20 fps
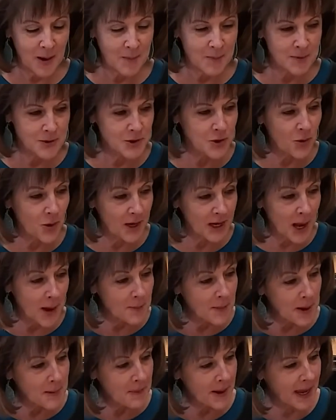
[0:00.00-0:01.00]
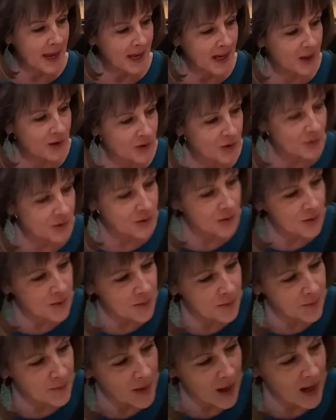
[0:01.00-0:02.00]
So I got my pattern
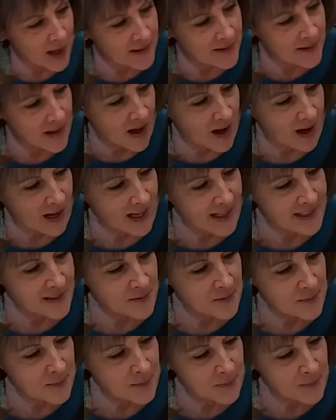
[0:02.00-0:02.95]
online.